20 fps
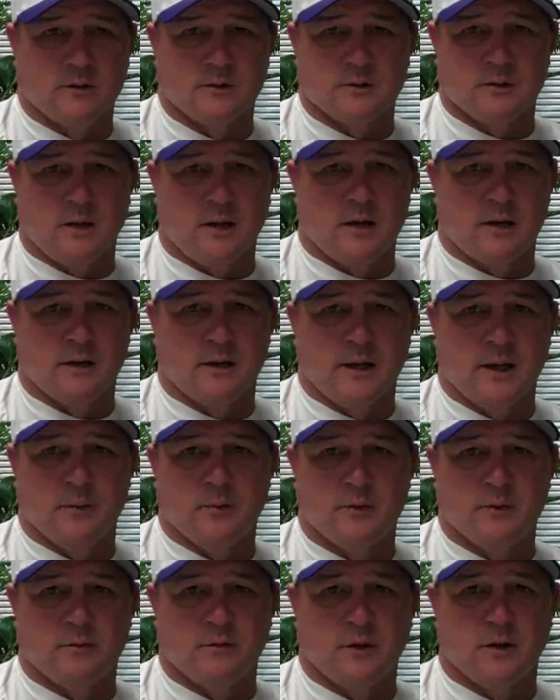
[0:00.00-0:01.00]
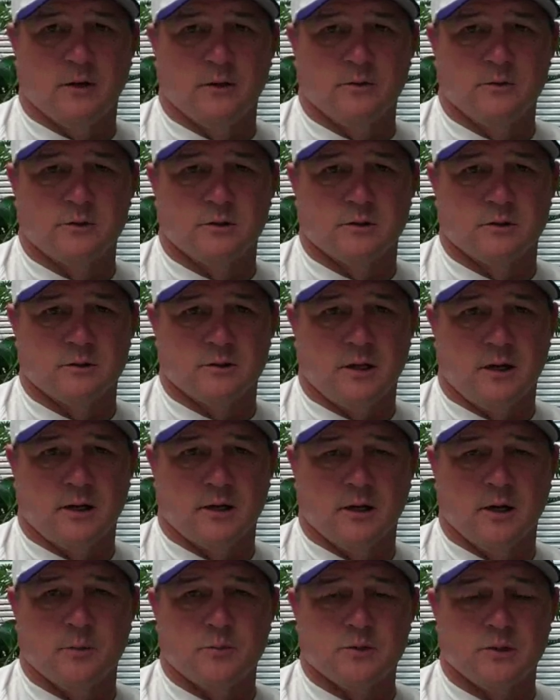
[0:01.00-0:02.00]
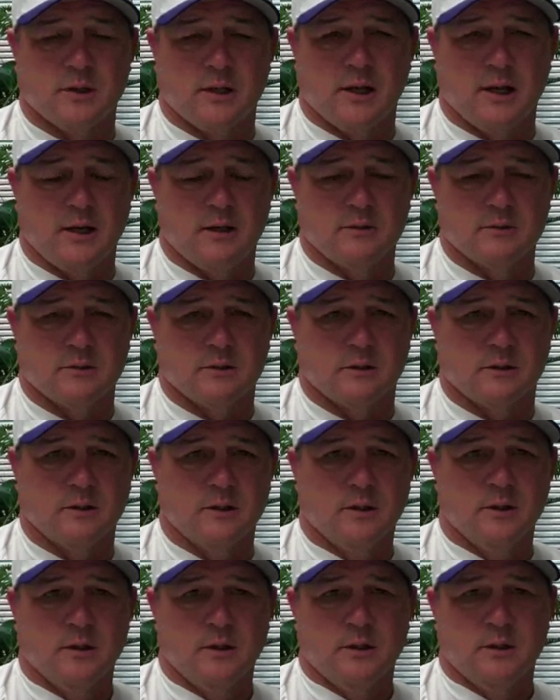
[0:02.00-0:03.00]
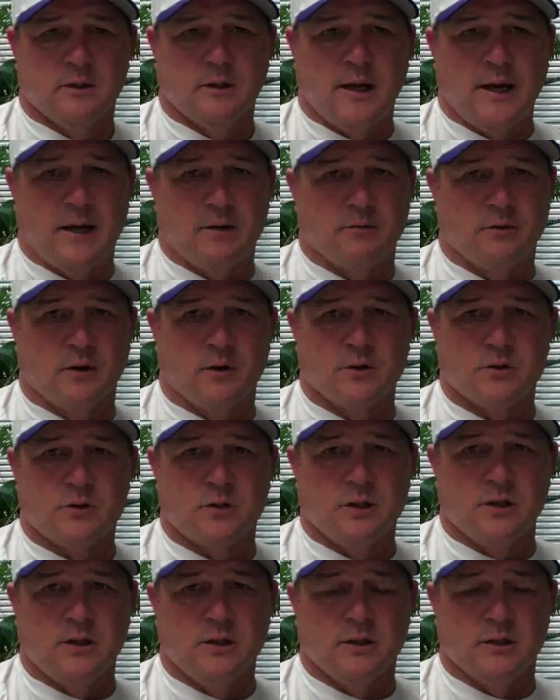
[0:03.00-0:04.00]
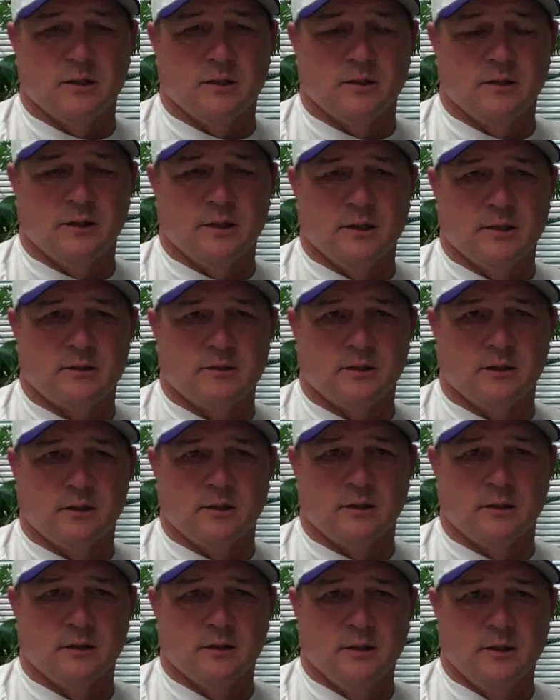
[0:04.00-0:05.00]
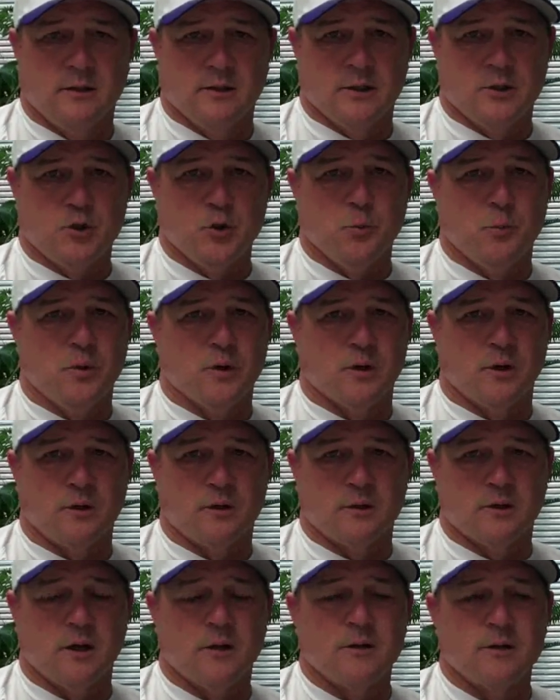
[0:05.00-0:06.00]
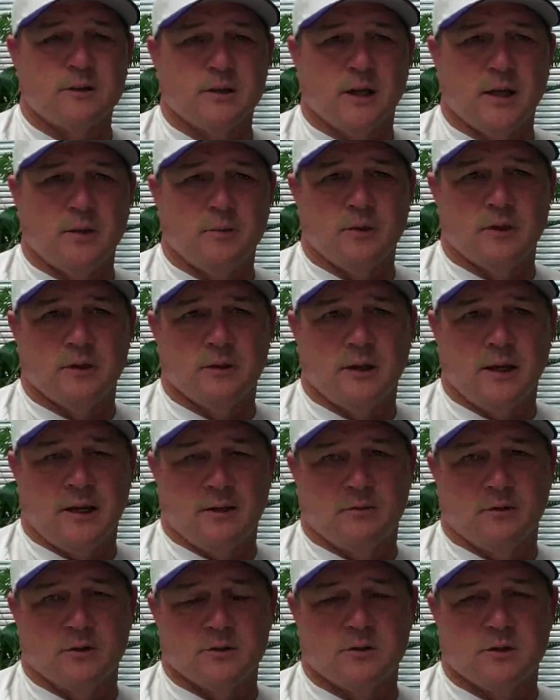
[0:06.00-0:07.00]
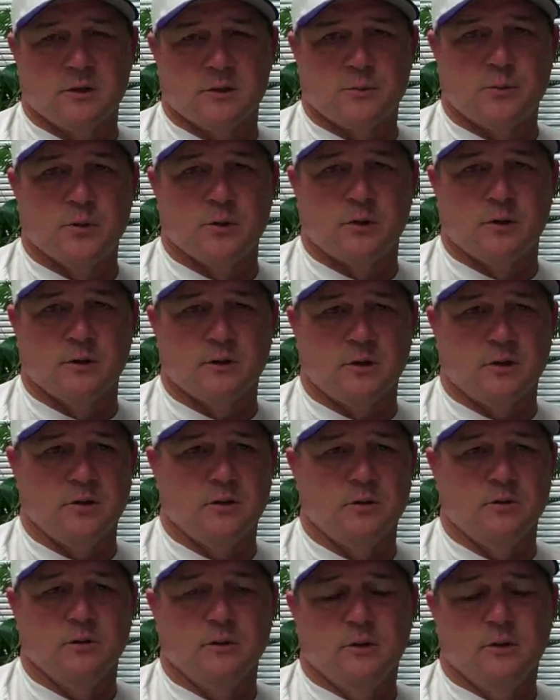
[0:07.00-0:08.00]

There's a lot of ebb and flows, and there's a lot of ups and downs, and adversity, and that you put on another team, and adversity that's put on you.